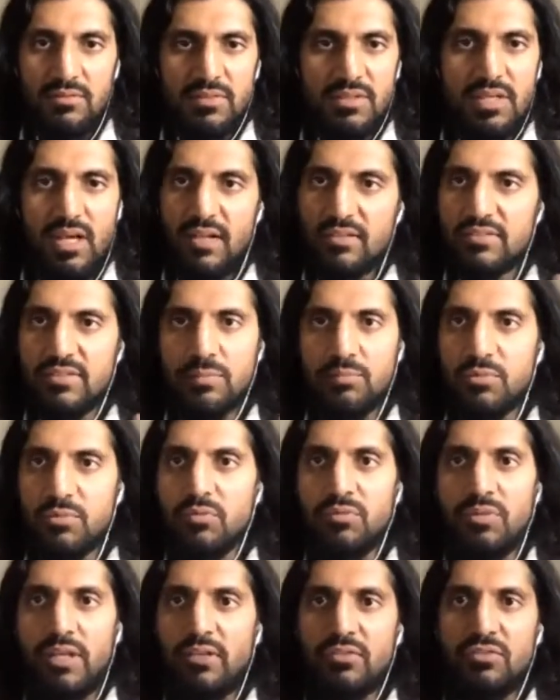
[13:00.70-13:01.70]
Concept of
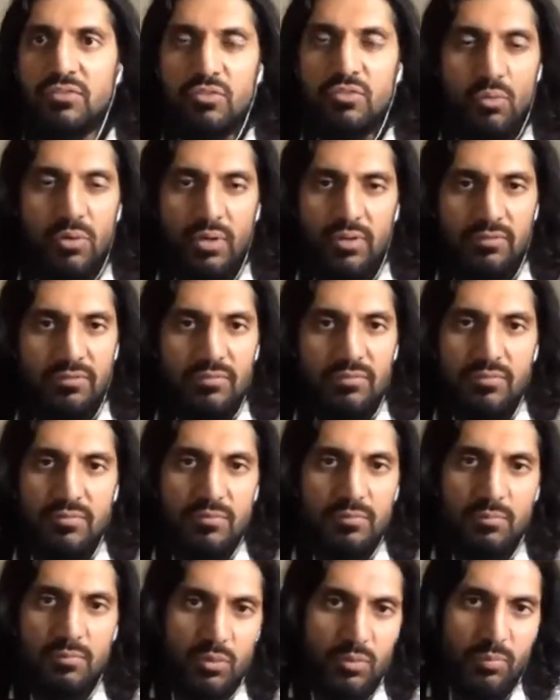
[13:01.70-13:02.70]
like storing
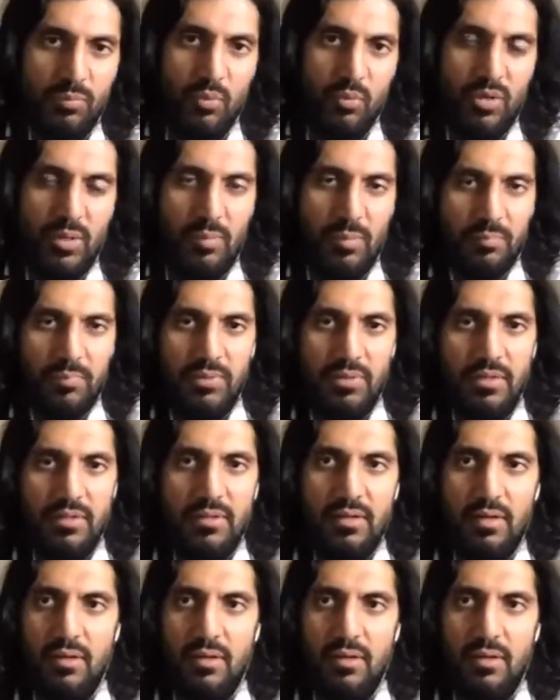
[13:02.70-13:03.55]
your program up in